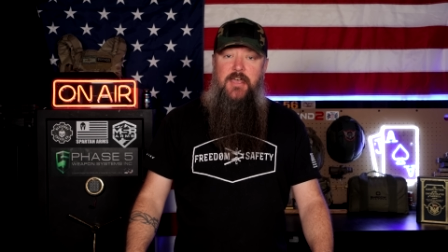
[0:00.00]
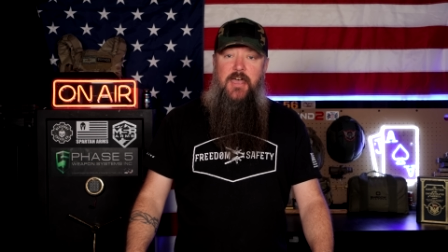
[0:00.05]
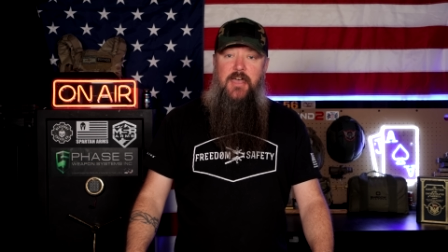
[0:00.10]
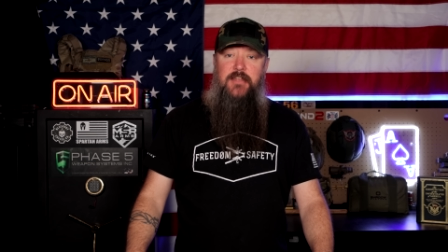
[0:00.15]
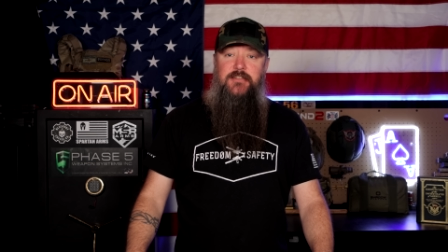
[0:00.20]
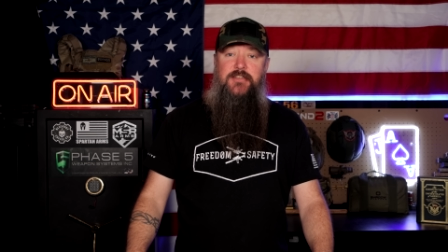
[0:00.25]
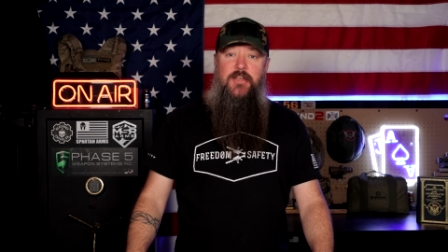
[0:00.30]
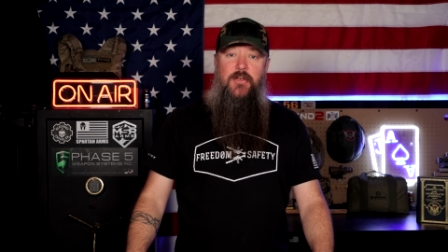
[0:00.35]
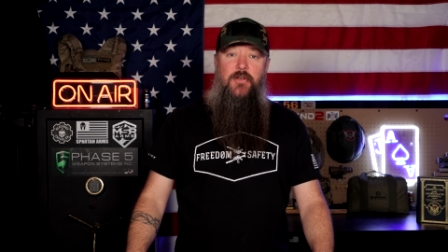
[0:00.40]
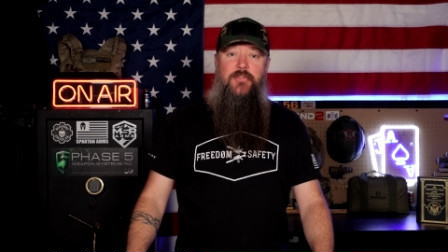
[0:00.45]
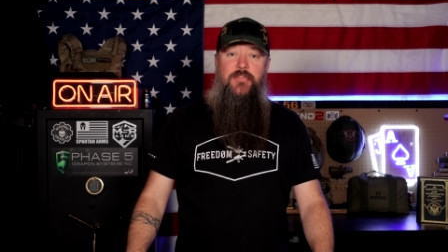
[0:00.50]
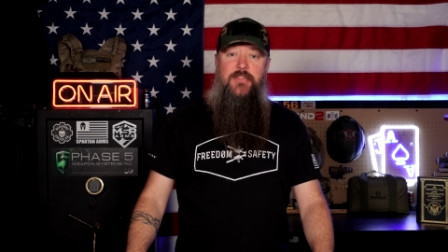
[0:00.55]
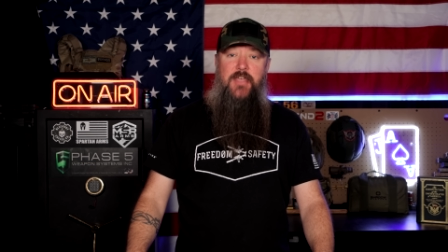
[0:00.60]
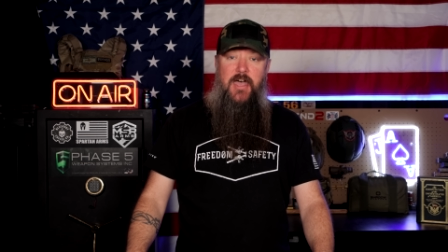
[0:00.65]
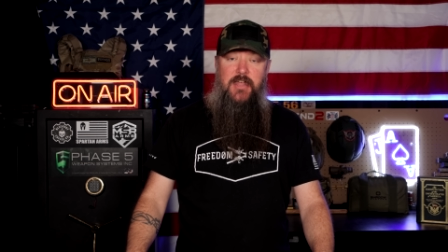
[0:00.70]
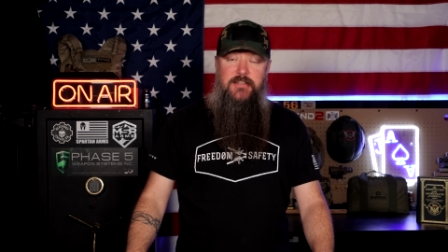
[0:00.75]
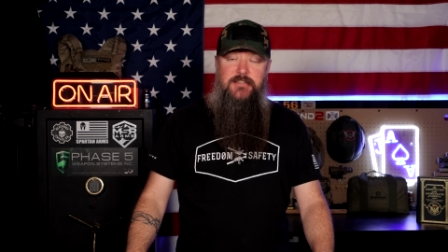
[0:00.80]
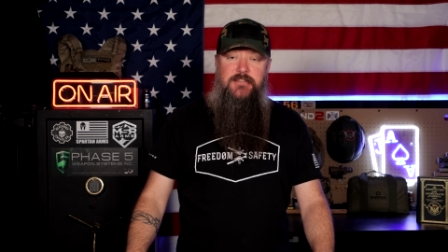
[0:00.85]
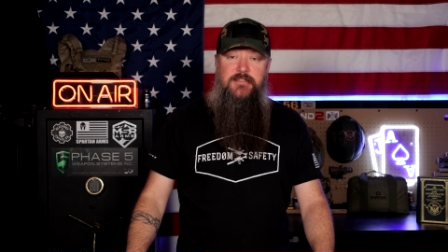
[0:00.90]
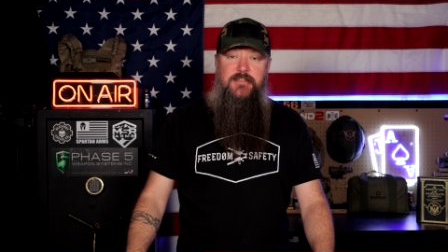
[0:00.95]
And so
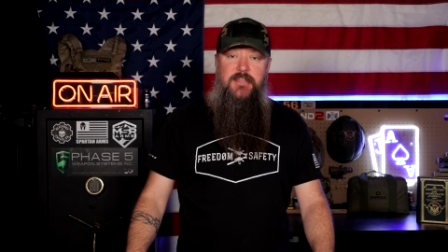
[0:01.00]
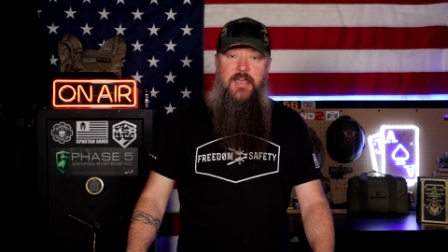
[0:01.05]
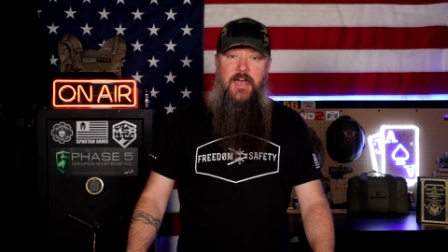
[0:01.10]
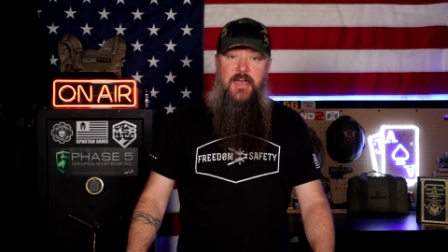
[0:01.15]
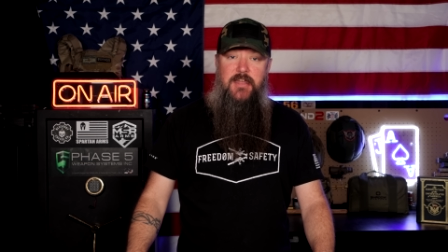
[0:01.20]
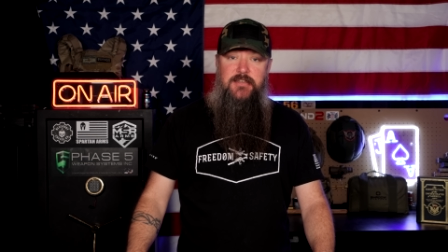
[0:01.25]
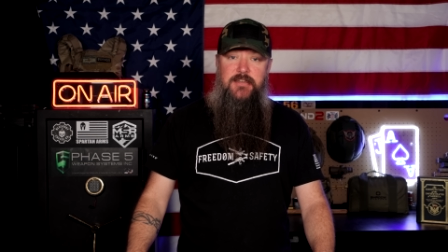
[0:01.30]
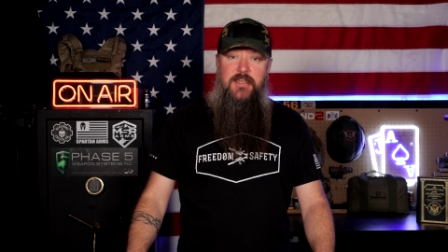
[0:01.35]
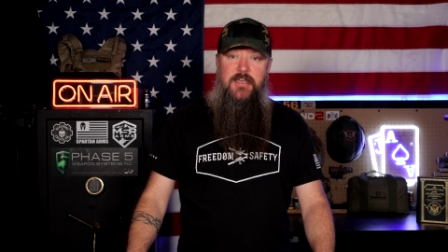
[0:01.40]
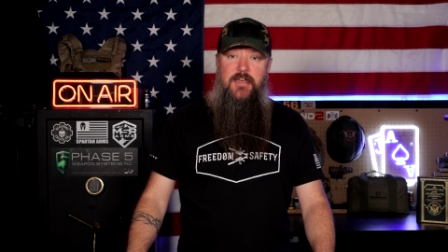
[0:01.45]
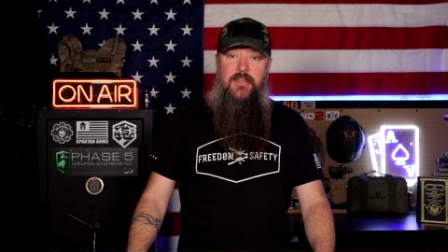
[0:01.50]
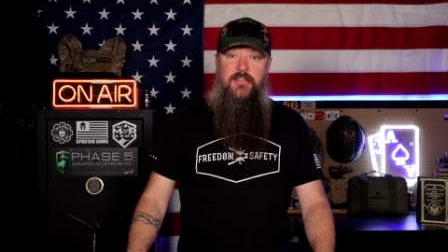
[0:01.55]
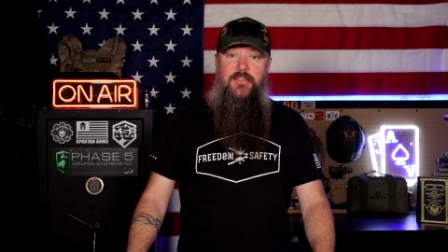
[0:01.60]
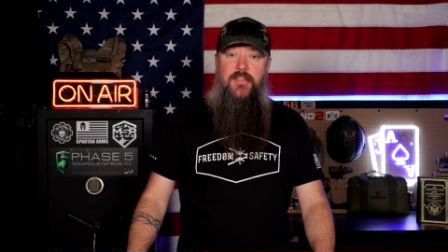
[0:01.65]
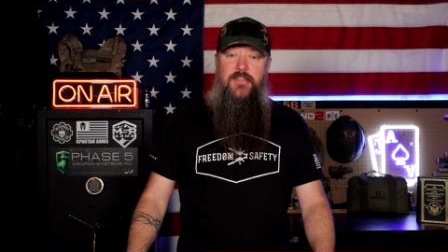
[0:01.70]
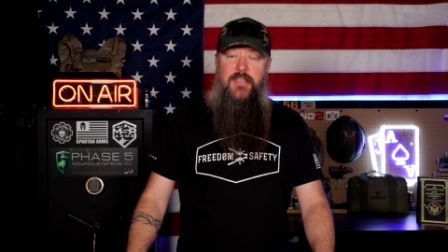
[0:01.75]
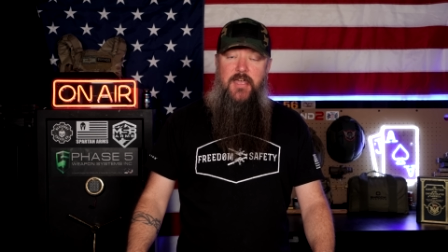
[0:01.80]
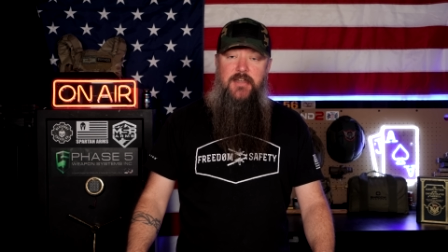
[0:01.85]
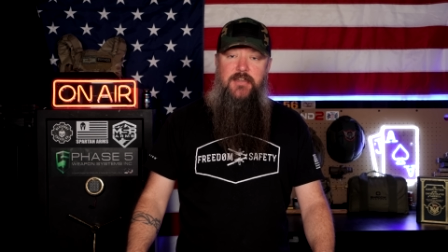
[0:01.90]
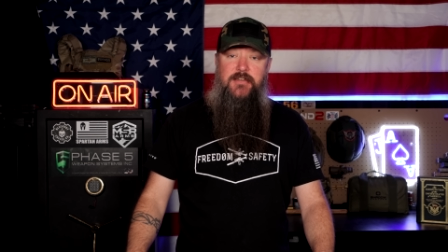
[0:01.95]
that's the idea
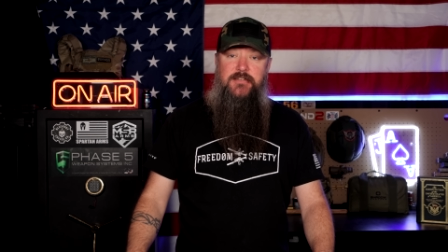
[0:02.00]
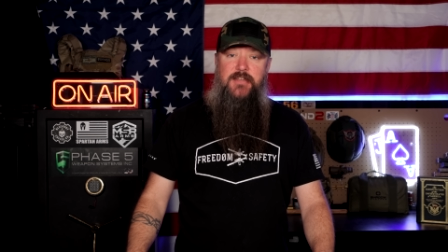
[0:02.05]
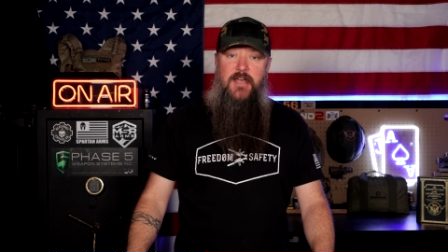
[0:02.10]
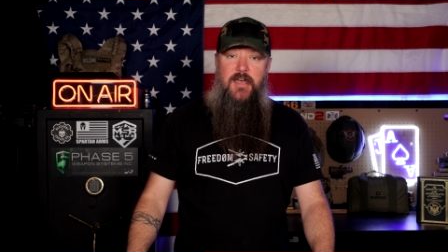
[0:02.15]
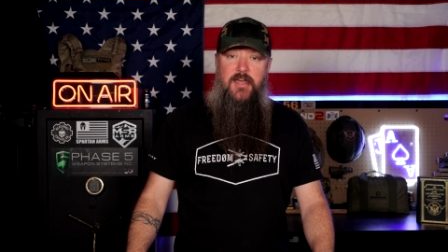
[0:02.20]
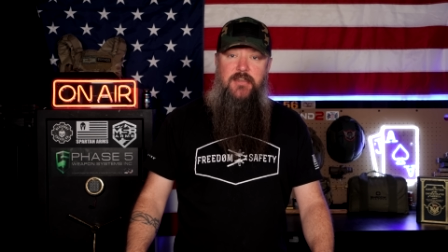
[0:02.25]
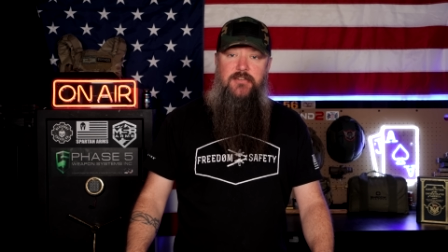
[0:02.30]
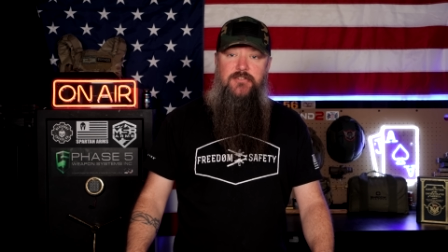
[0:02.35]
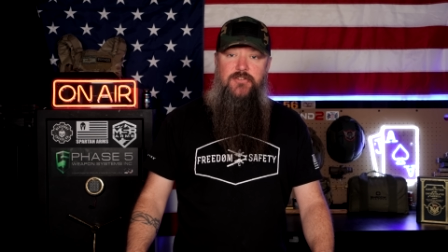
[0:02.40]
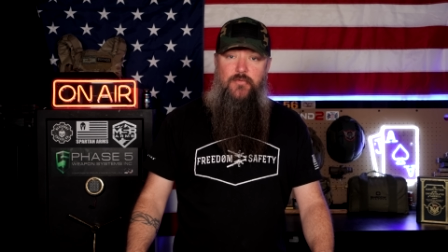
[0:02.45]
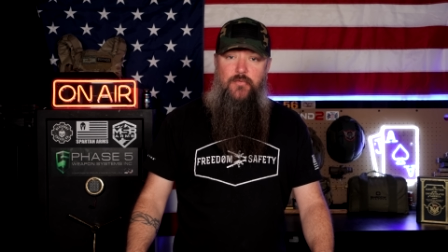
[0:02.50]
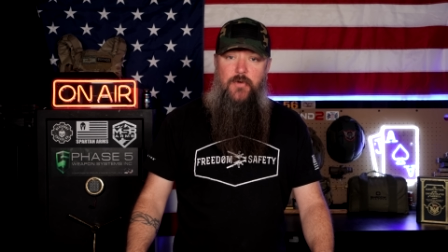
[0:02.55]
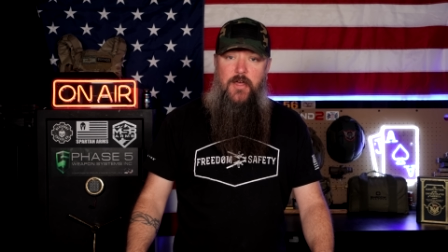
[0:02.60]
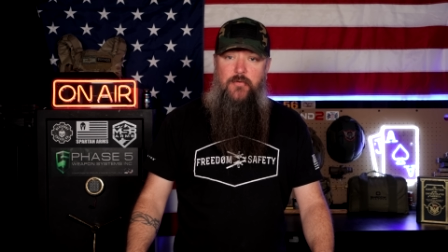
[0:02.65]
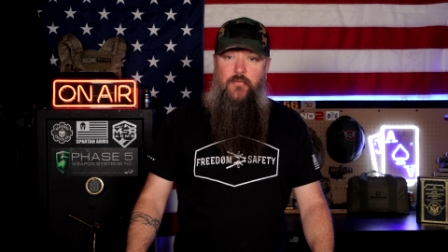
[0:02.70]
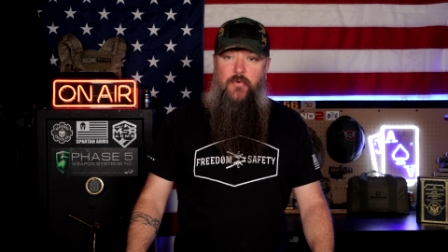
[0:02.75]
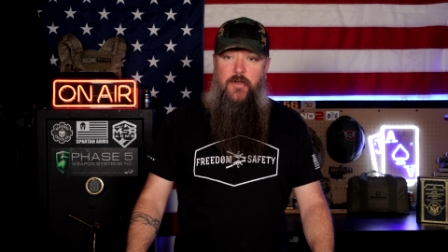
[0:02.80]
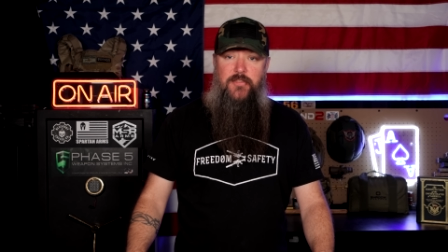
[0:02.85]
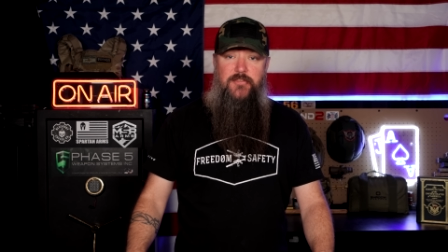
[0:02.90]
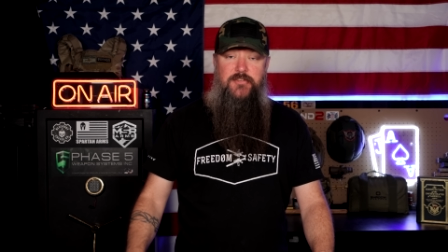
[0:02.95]
that they decided to
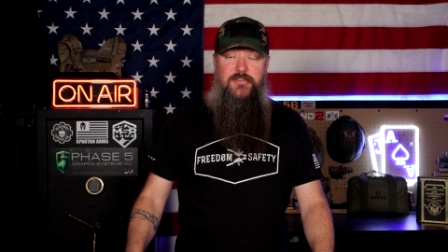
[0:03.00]
run with.